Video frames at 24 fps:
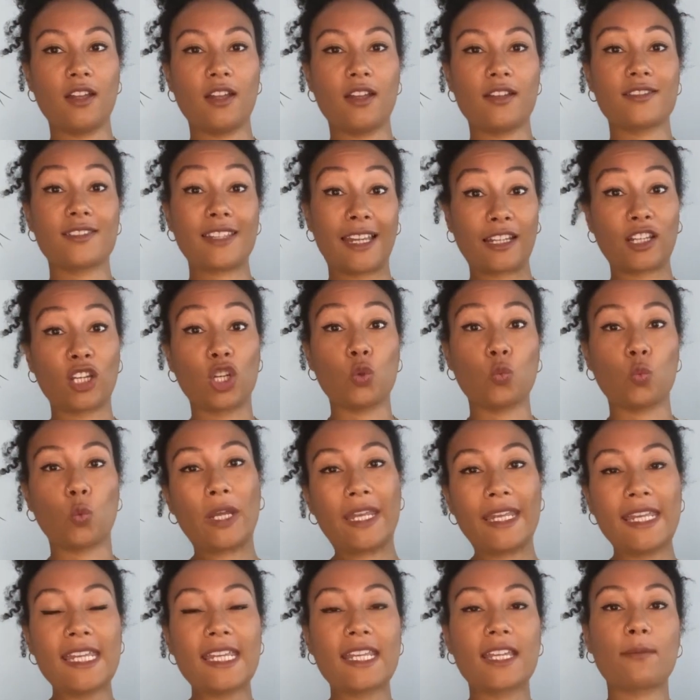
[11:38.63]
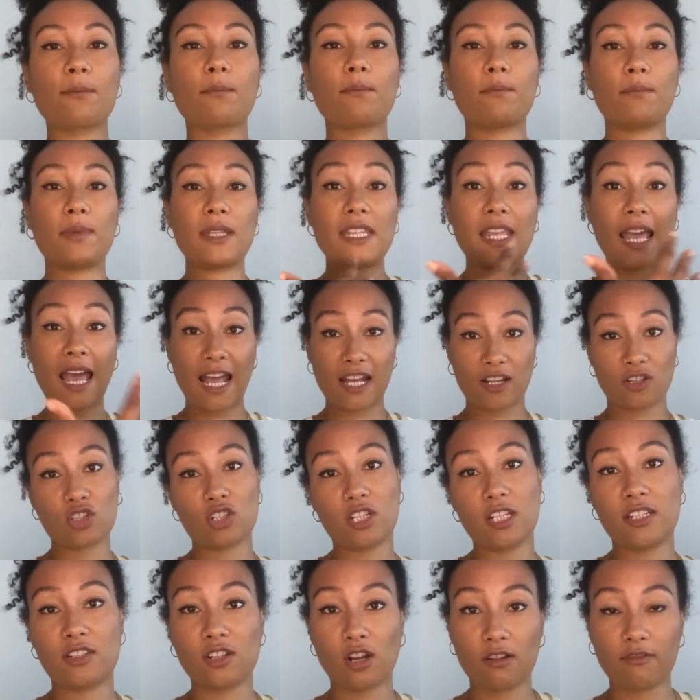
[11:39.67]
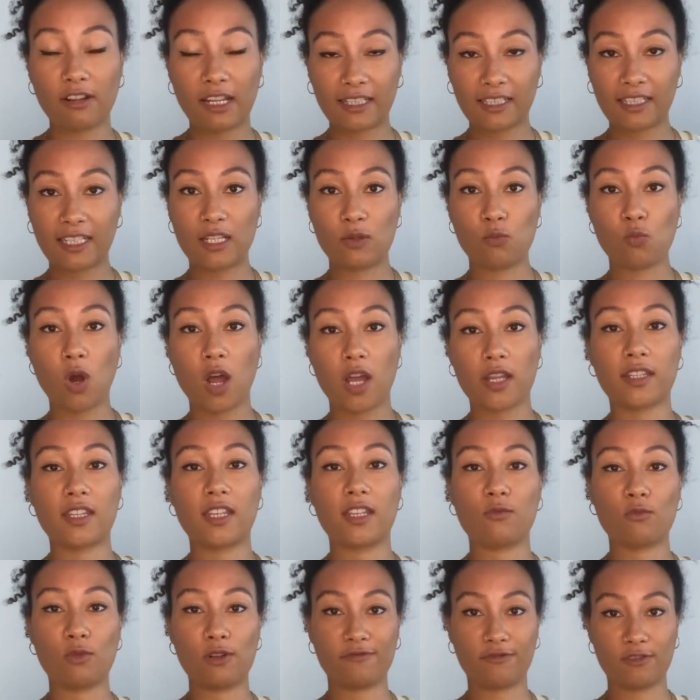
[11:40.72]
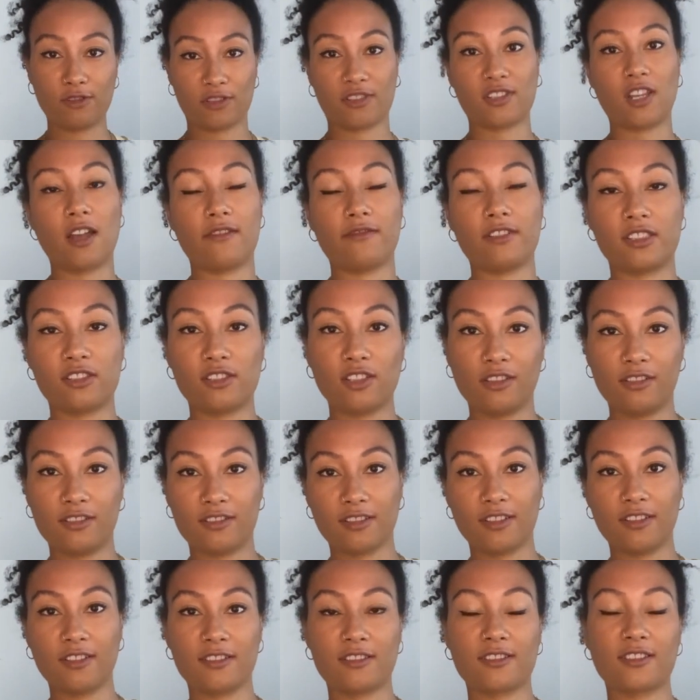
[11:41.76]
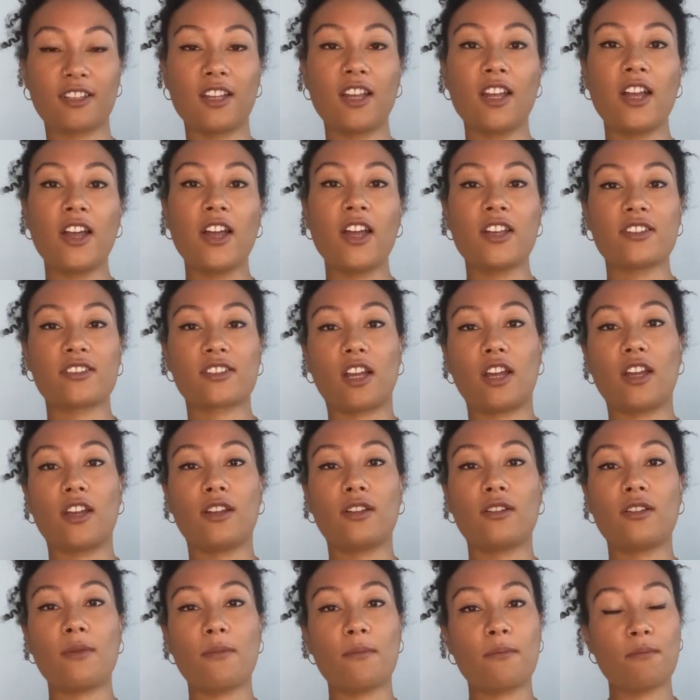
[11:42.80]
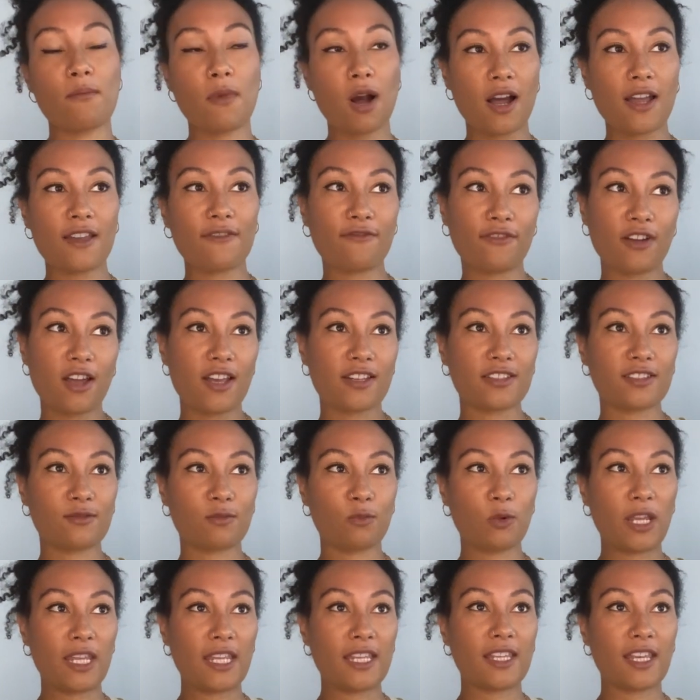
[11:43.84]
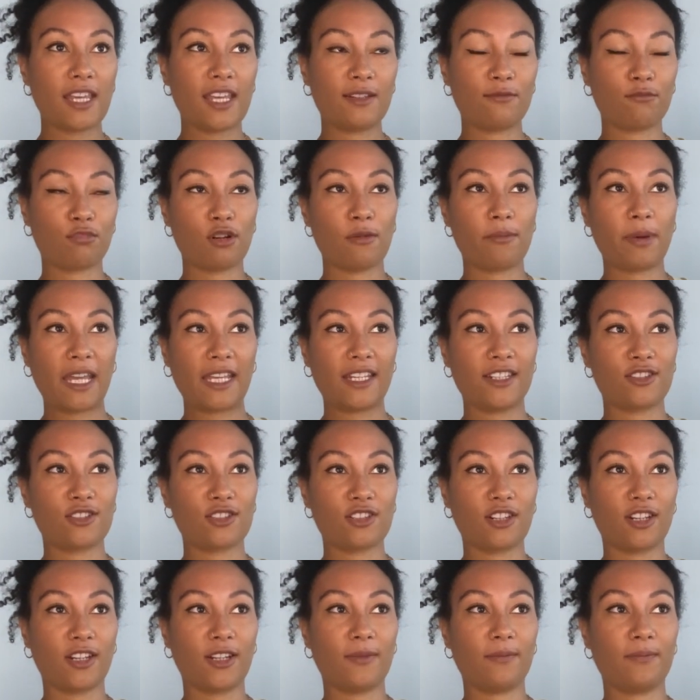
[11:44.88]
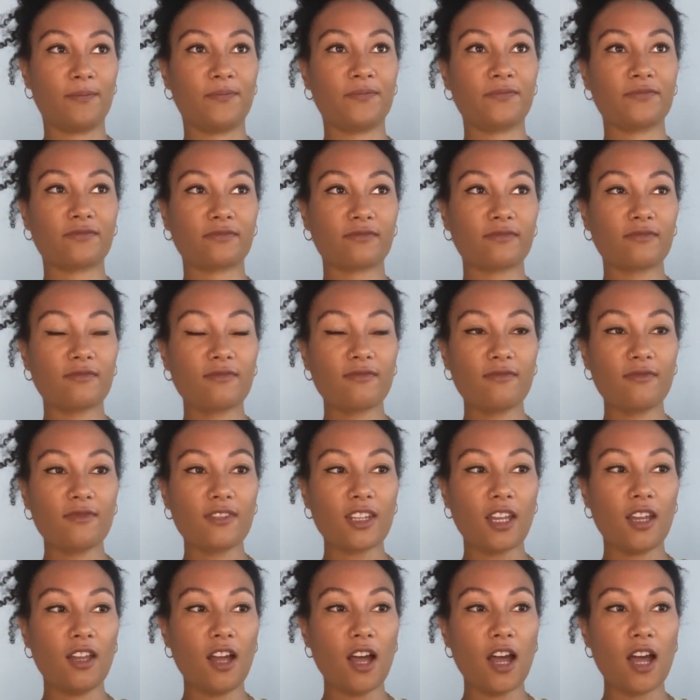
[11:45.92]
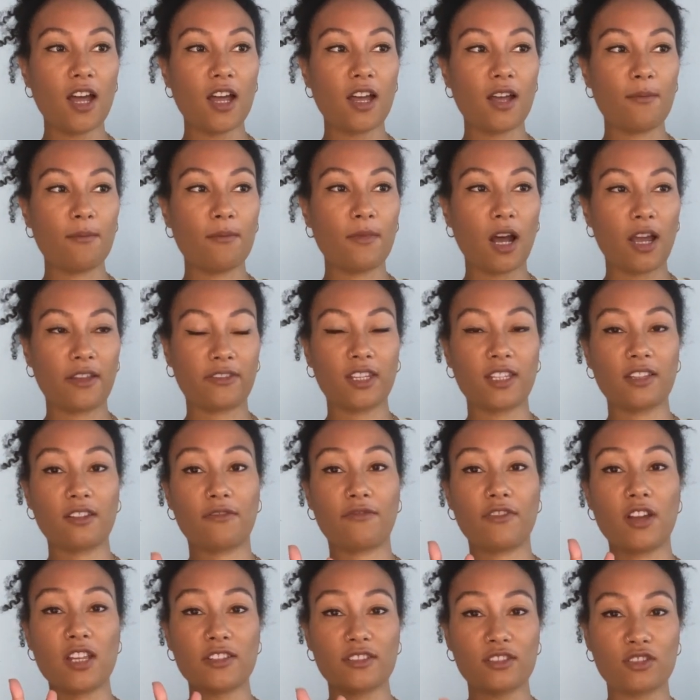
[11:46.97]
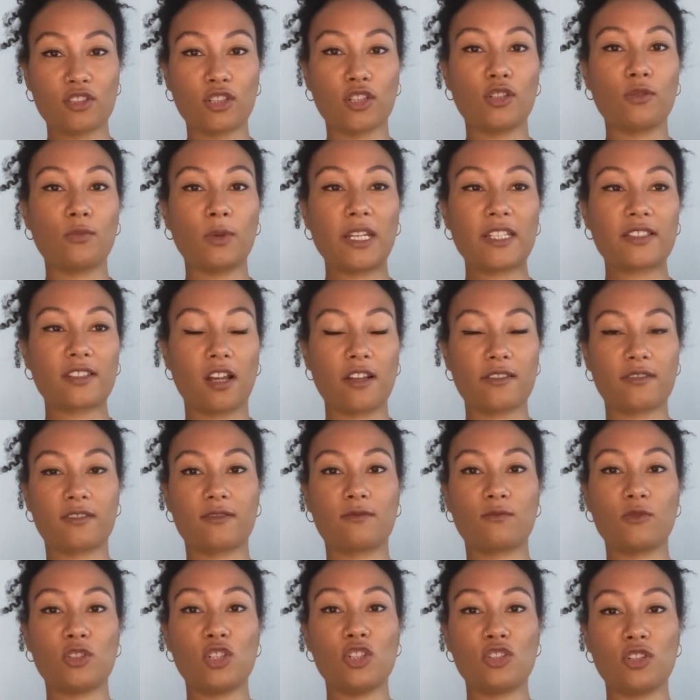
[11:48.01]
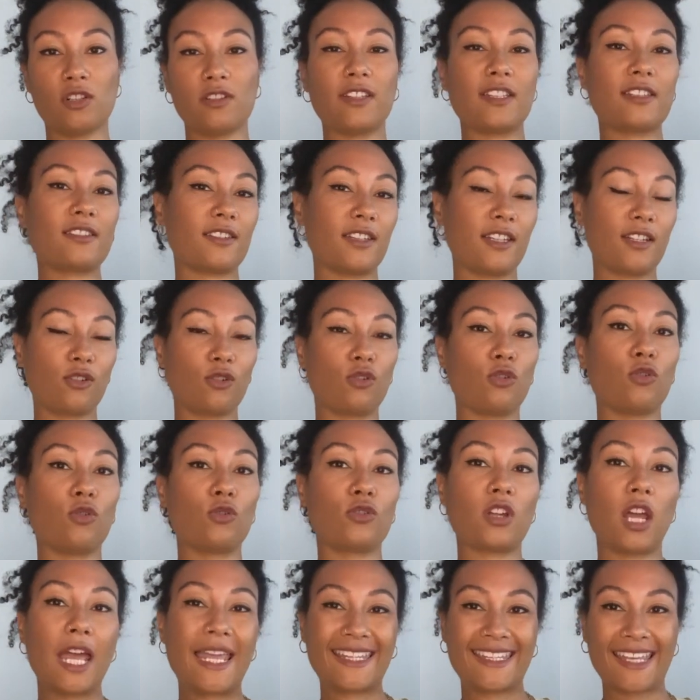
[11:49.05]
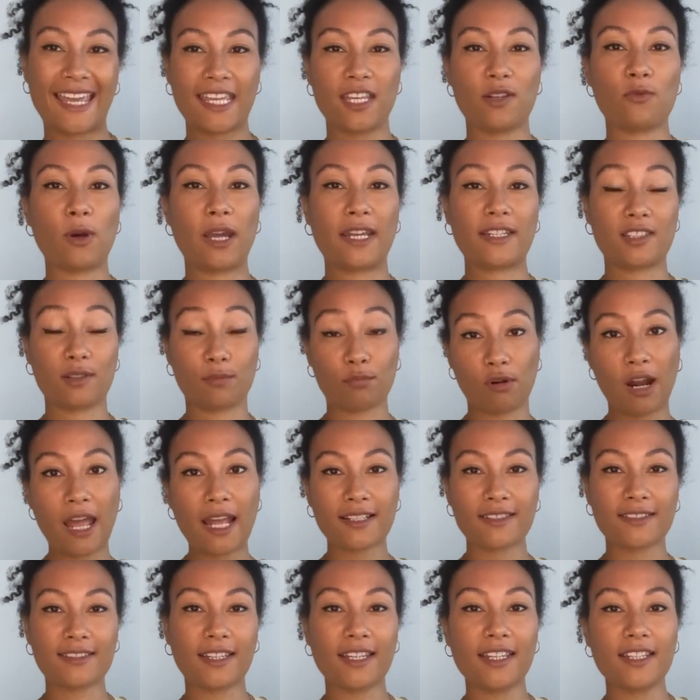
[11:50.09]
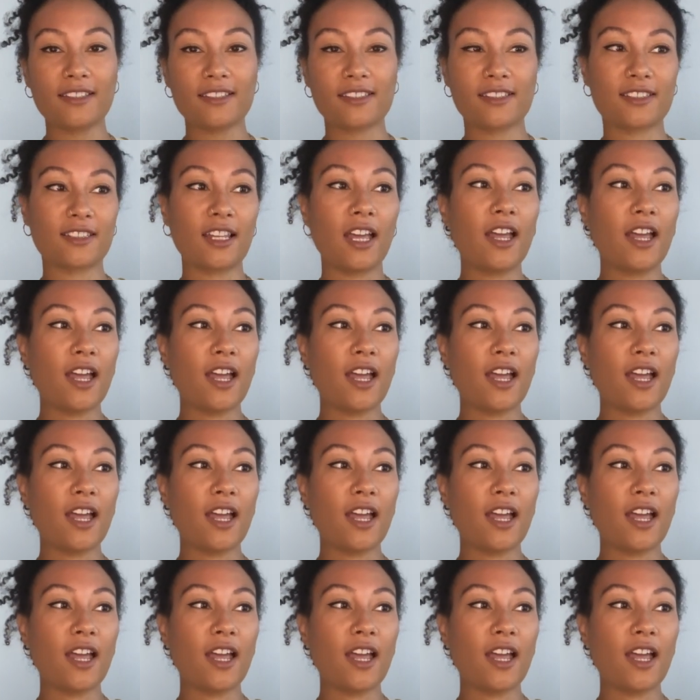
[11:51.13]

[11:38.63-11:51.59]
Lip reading: second week, be actually directly working with your service users. So my first week in probation, I think the first 2 weeks, you do this thing called gateway to practice,